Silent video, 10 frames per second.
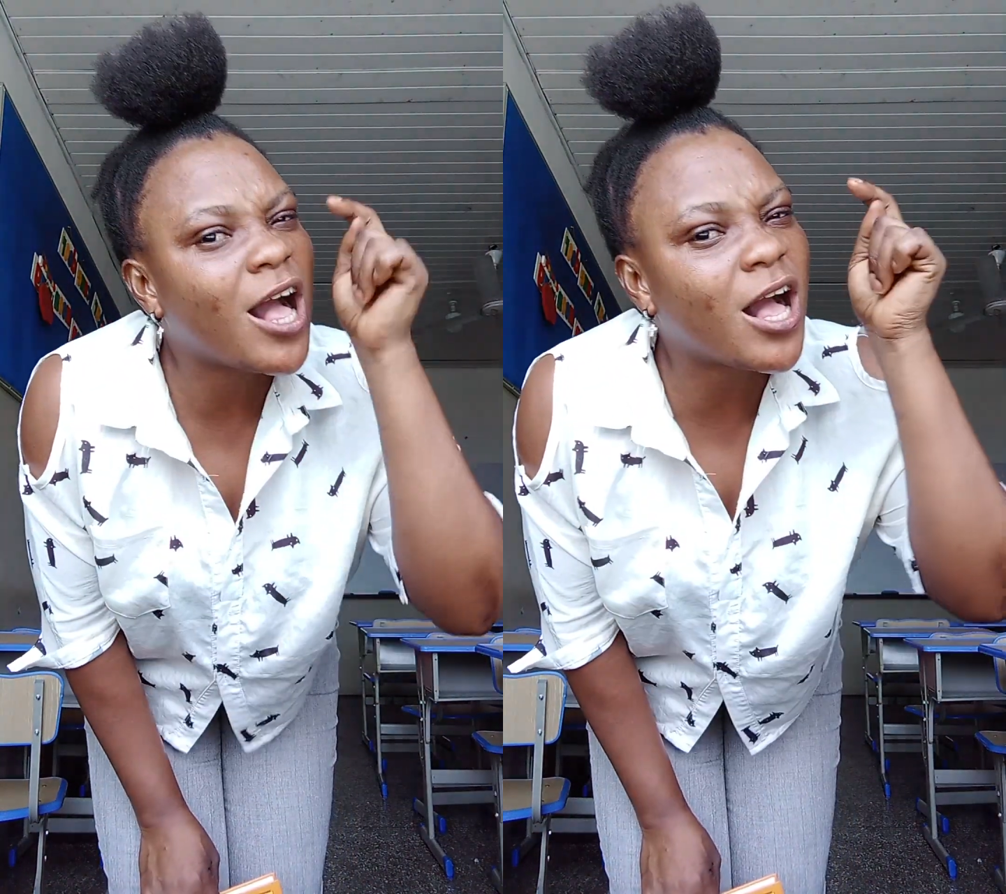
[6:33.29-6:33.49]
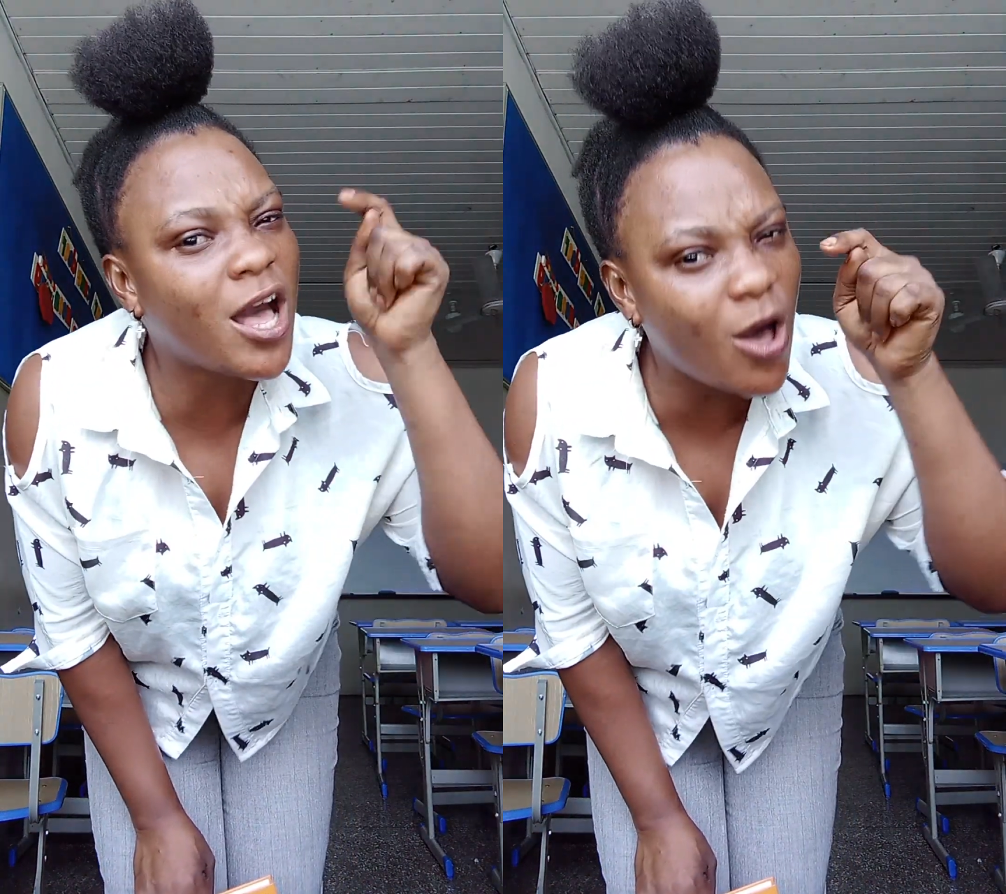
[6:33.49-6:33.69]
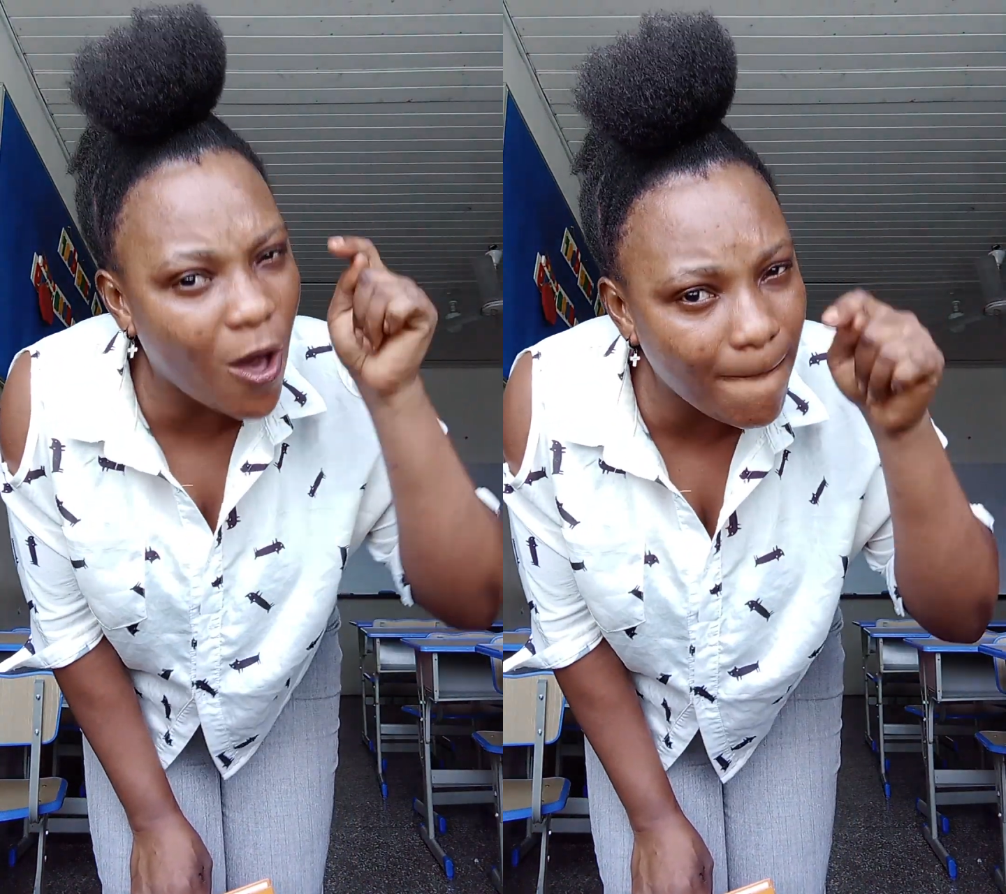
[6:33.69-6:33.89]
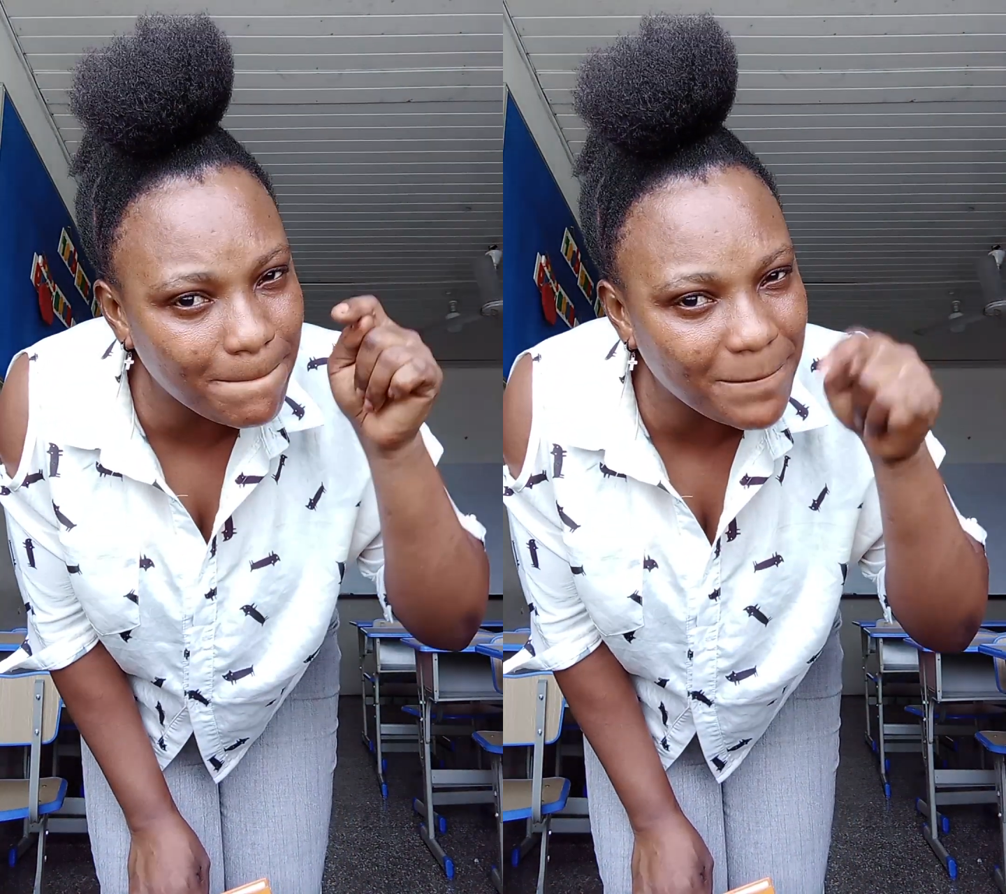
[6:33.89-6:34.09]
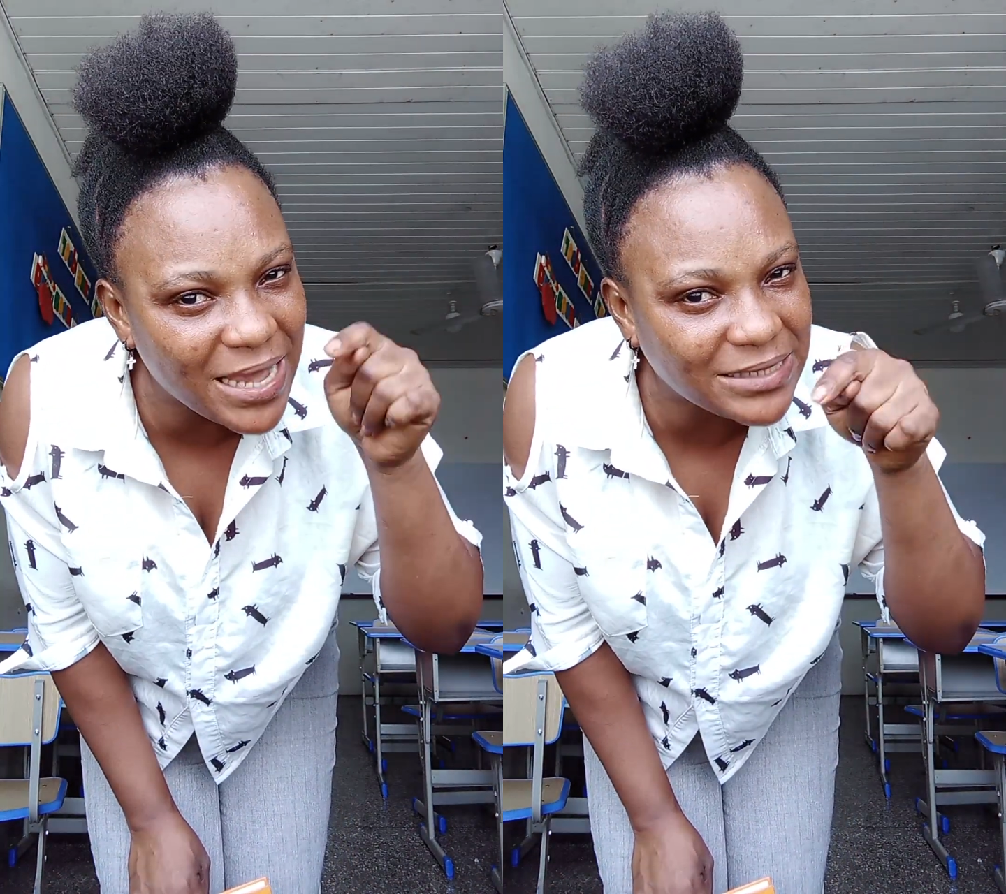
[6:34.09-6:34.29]

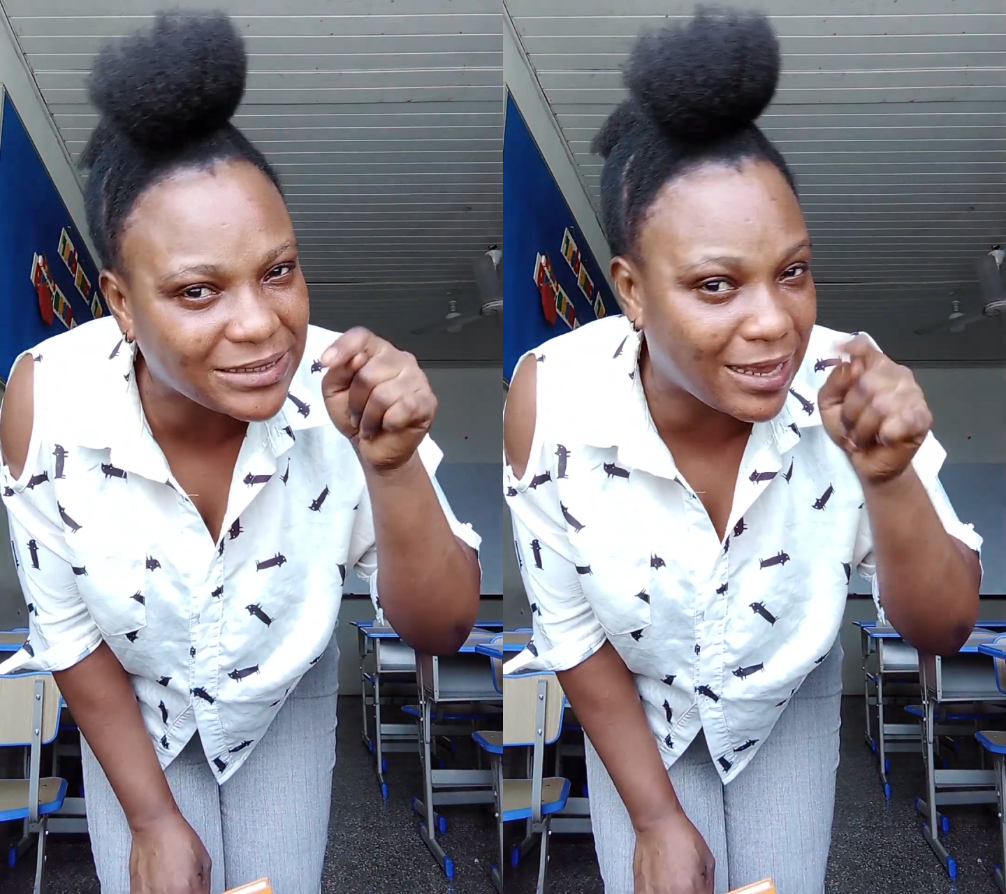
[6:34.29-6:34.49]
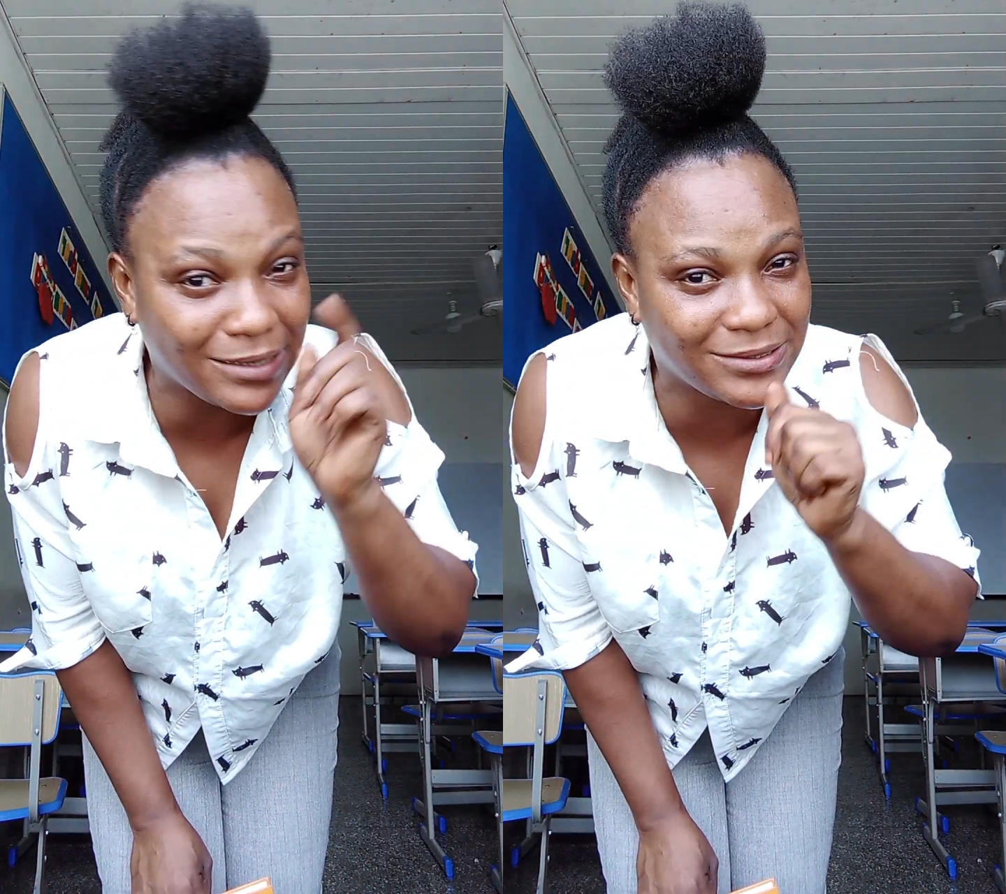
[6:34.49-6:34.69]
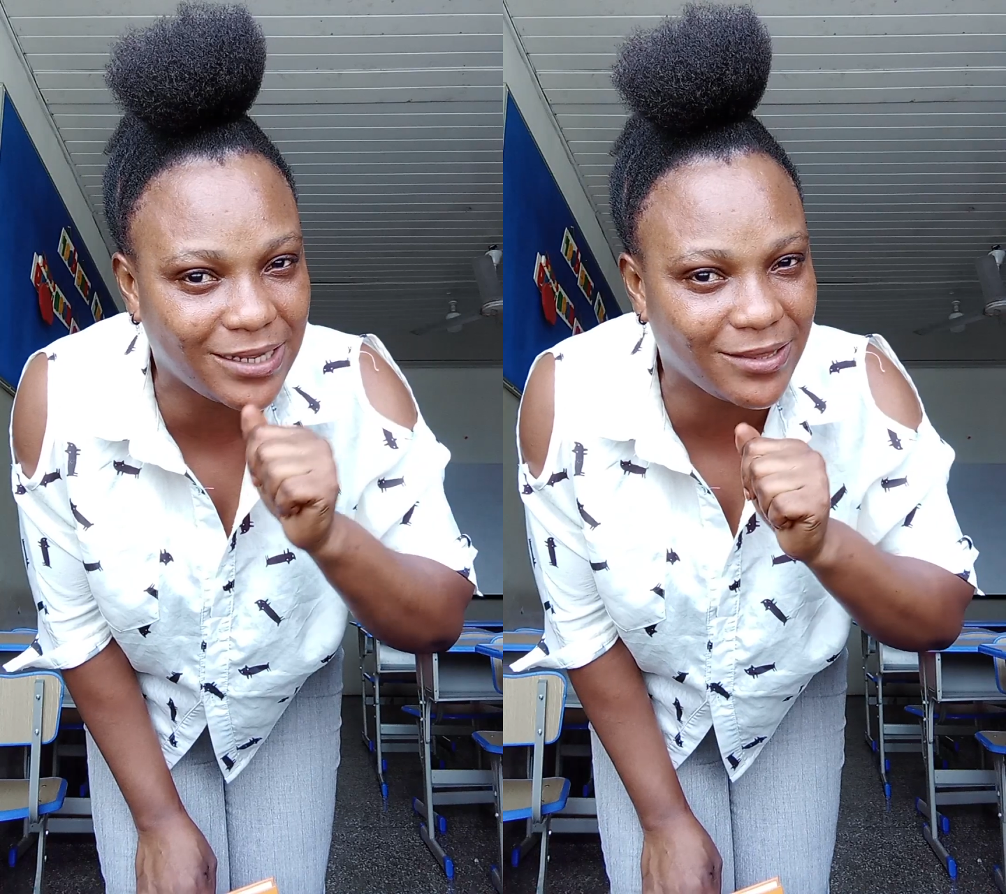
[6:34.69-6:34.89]
Comment under